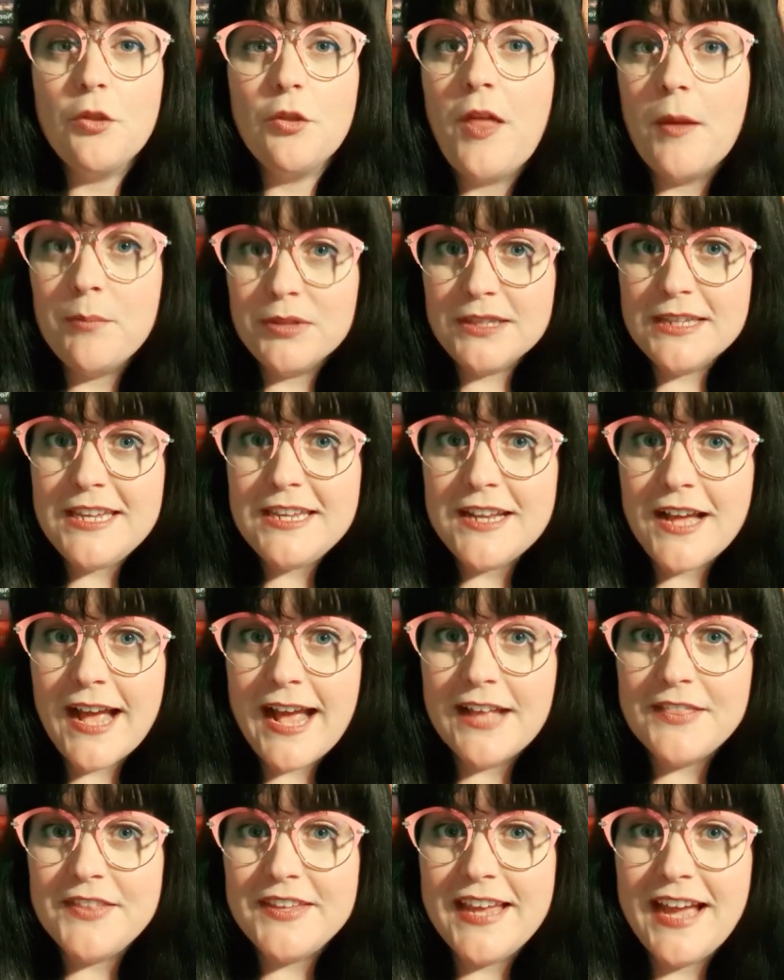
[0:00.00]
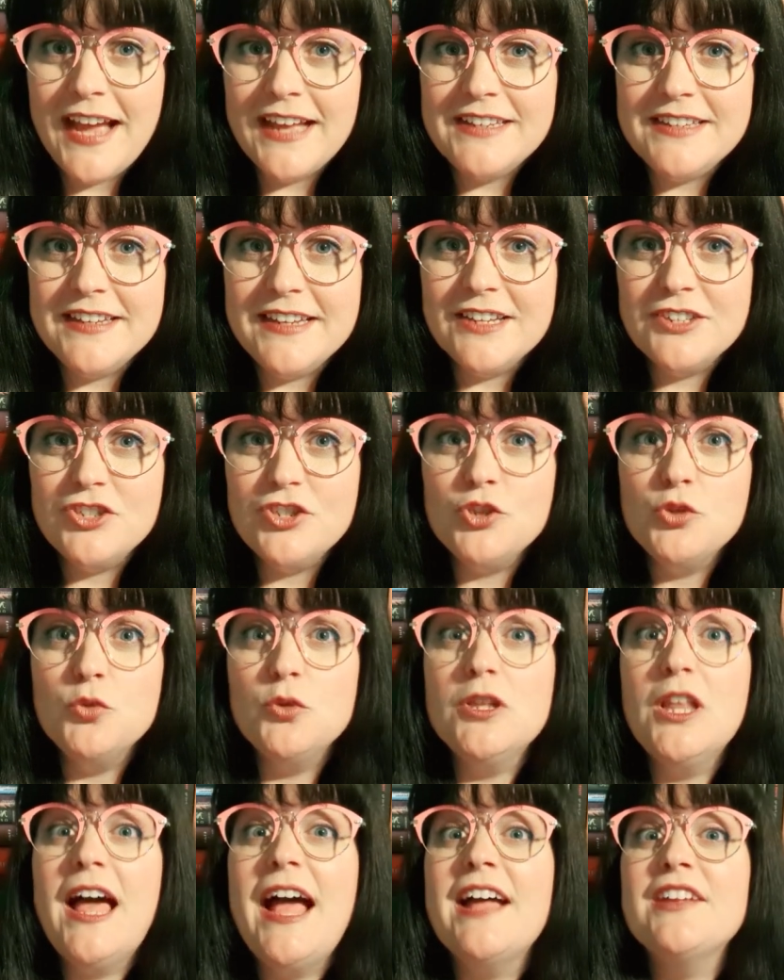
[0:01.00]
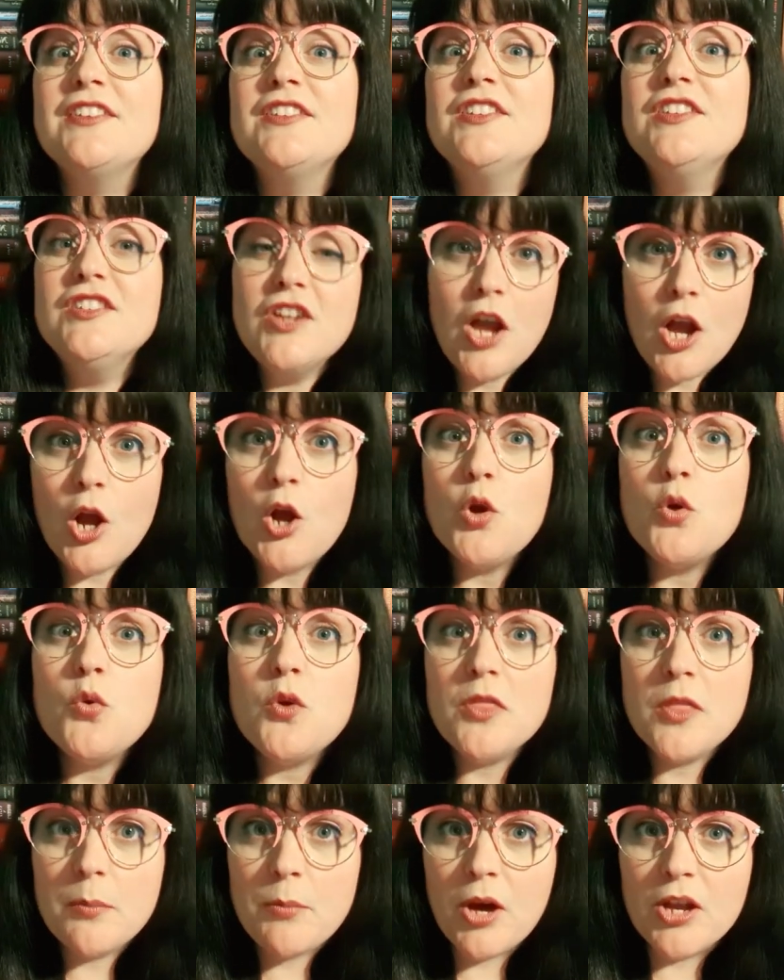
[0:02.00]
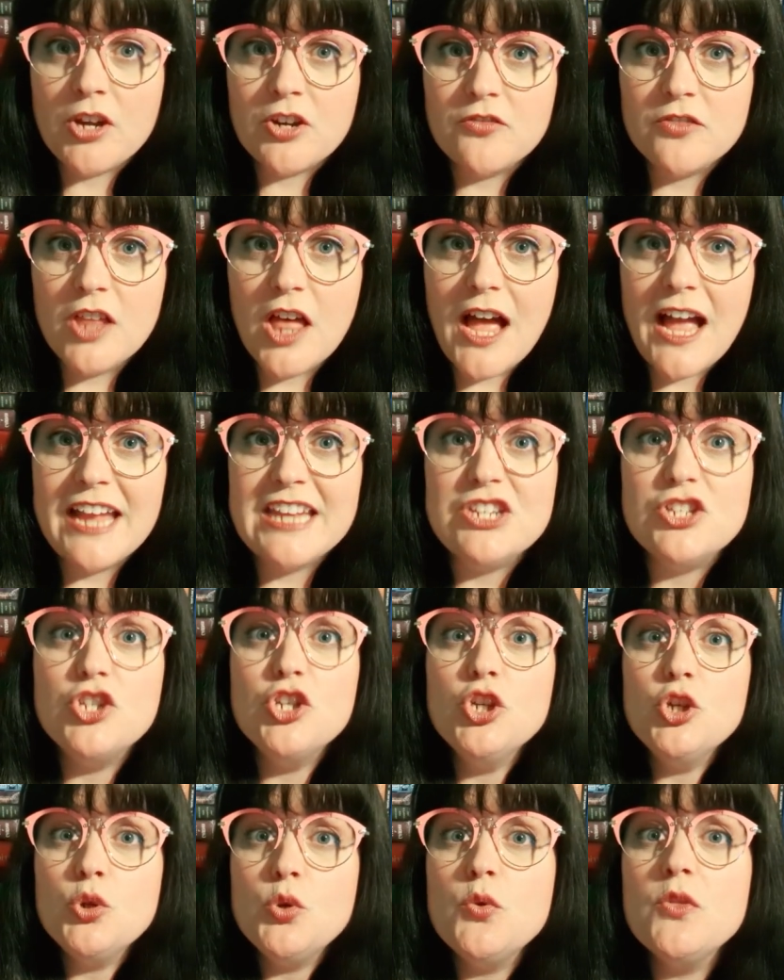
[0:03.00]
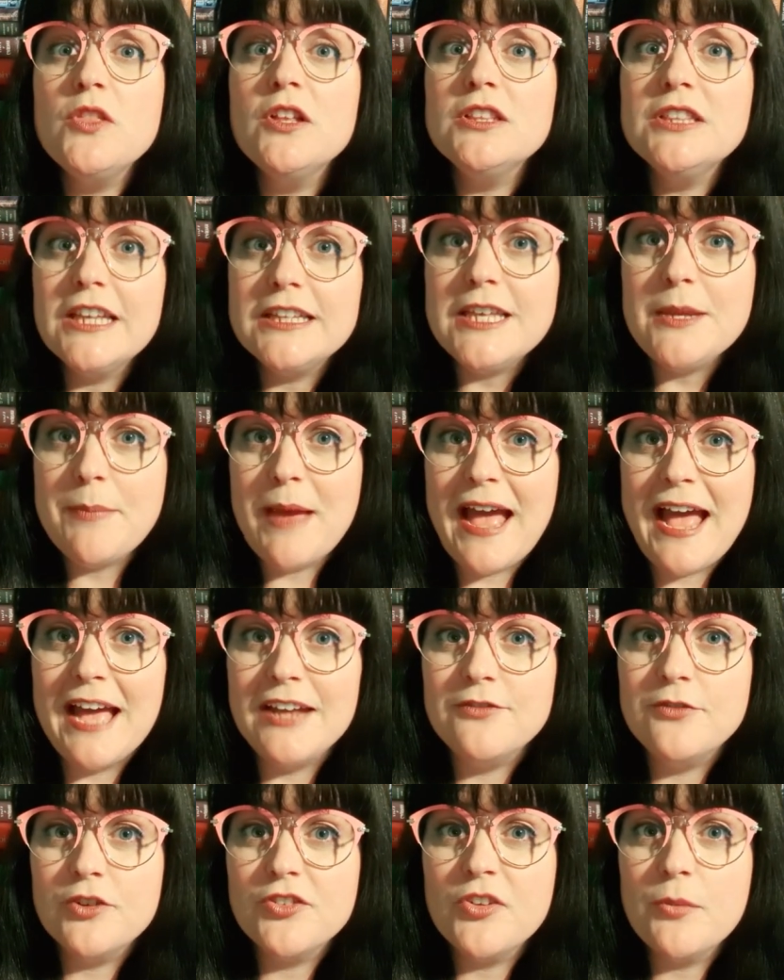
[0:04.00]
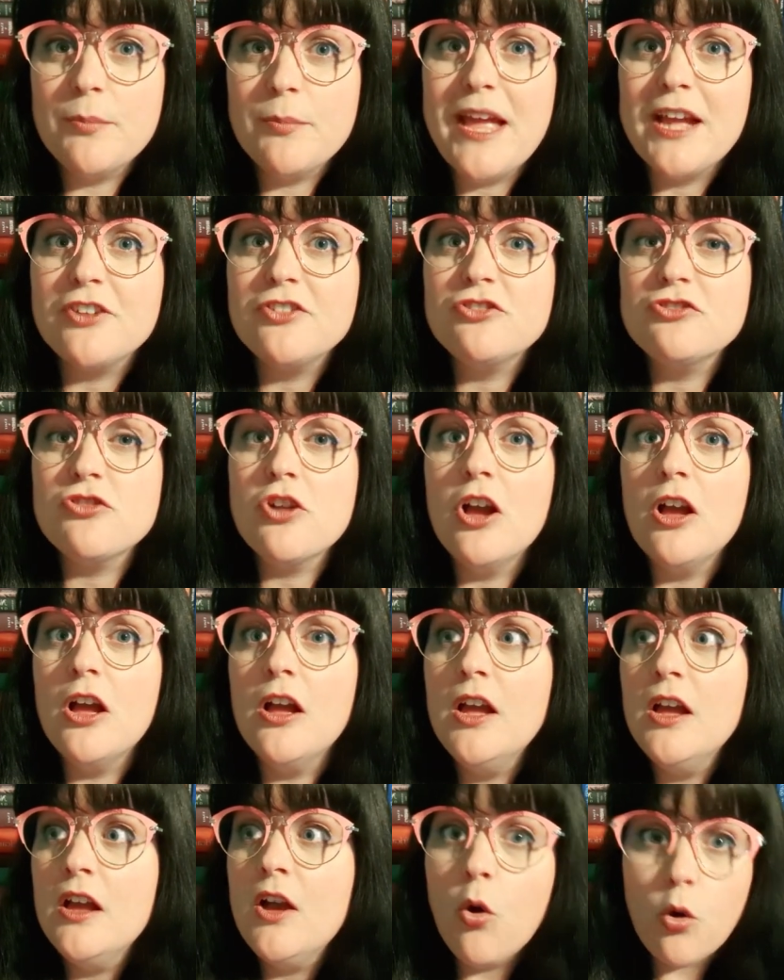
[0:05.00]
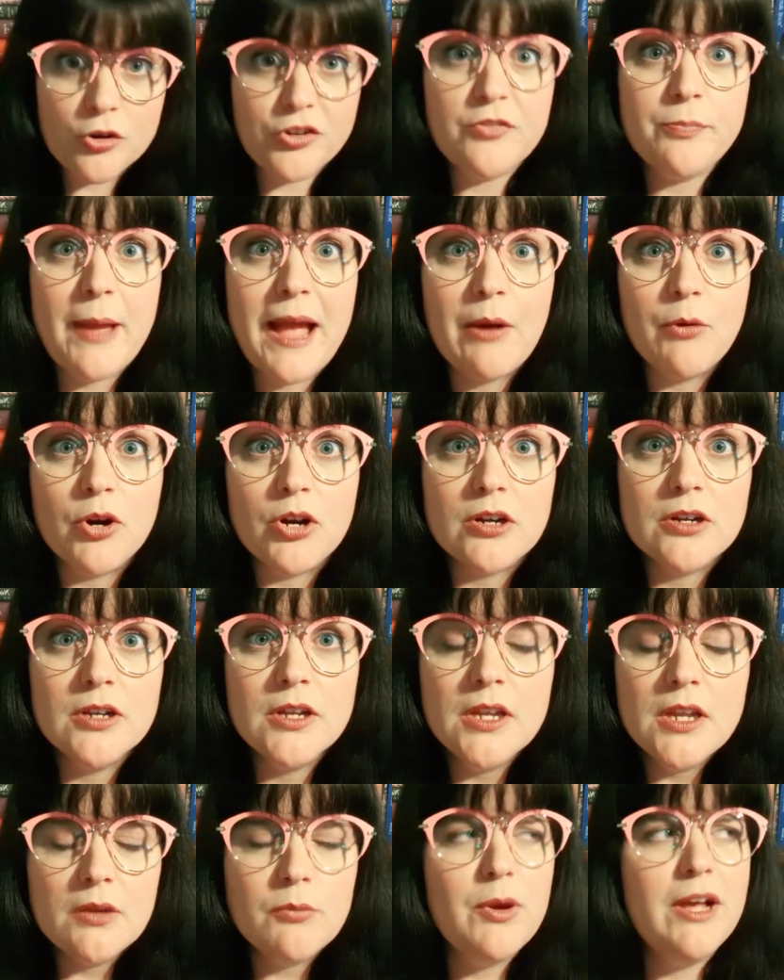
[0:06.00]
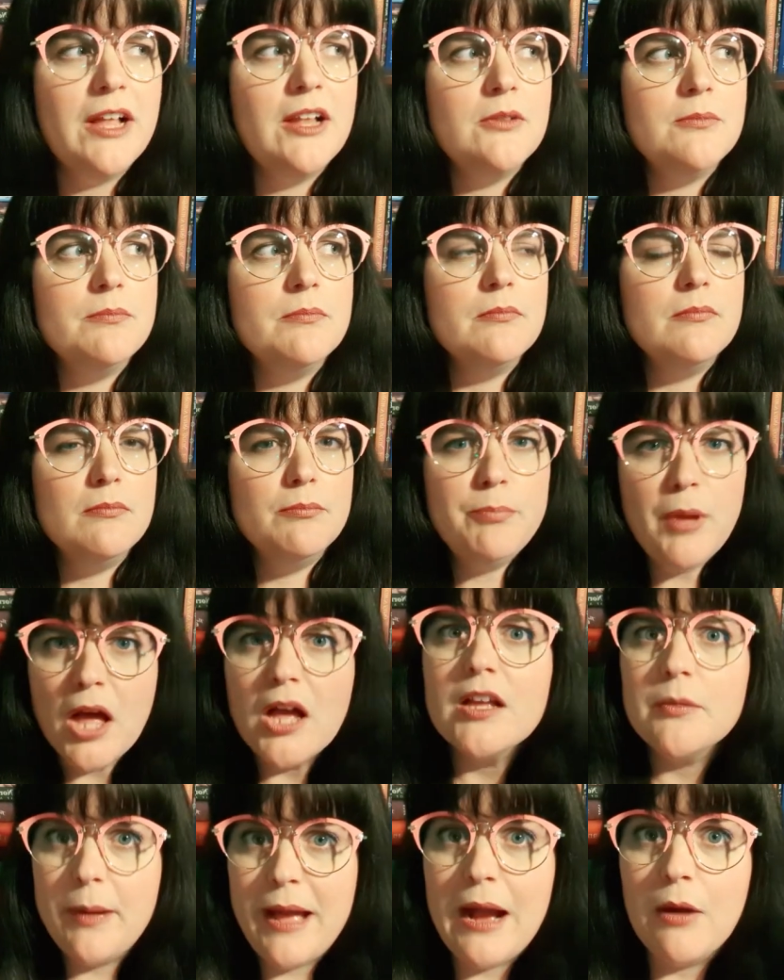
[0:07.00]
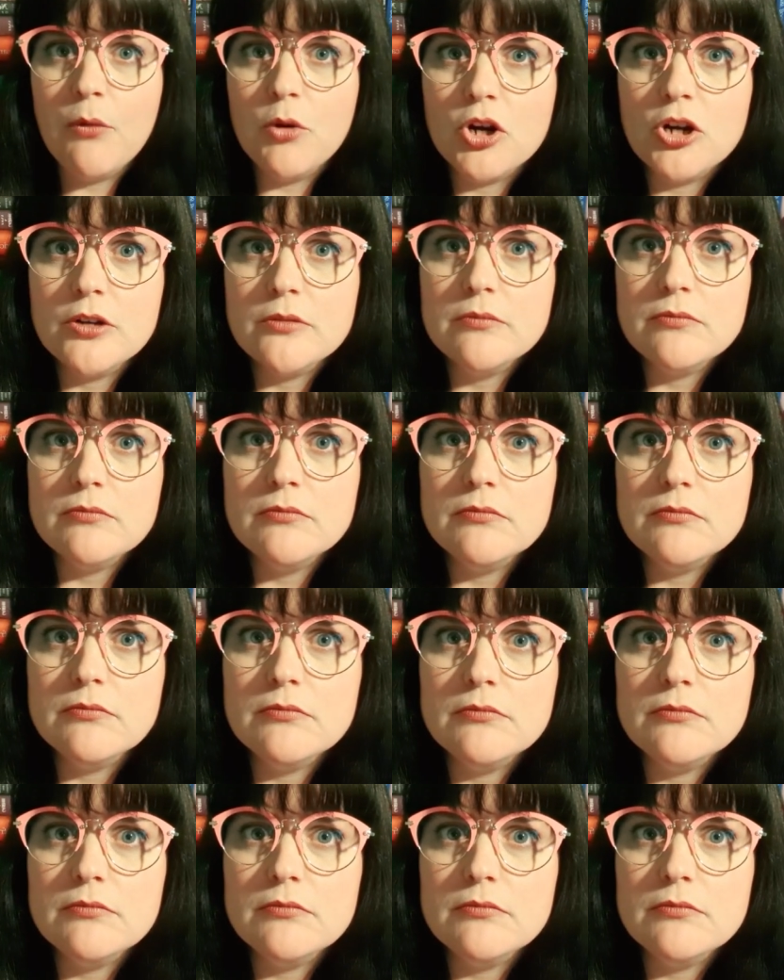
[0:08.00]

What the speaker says: So Thumbelina had the idea to lasso the butterfly to the lily pad for some extra horsepower. Well, bug power.